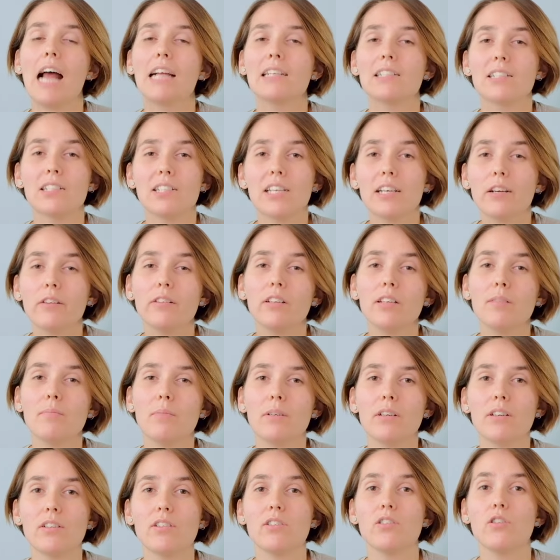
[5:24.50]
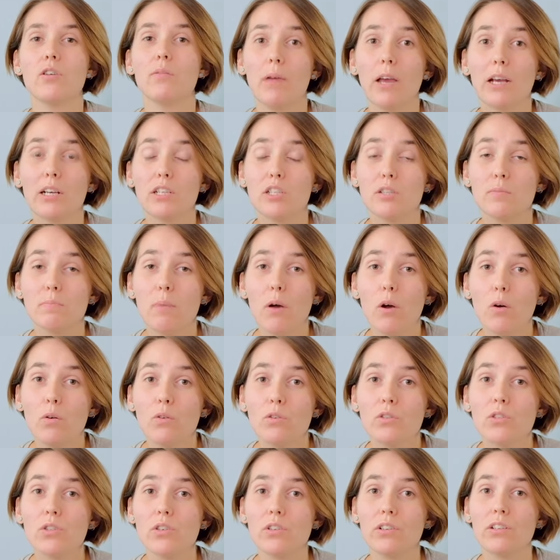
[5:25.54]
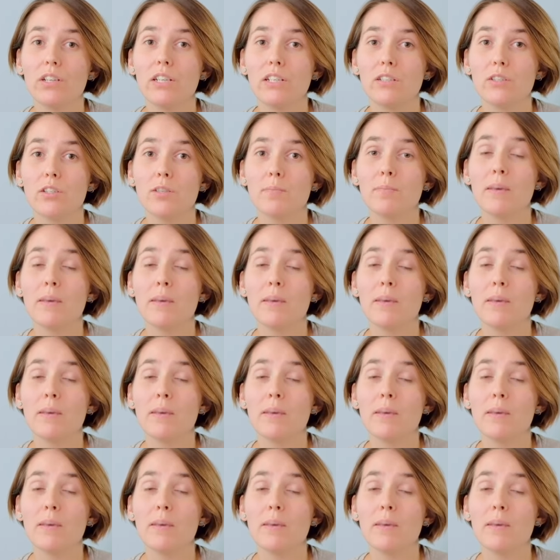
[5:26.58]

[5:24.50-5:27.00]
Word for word: and secondly, because your exposure needs to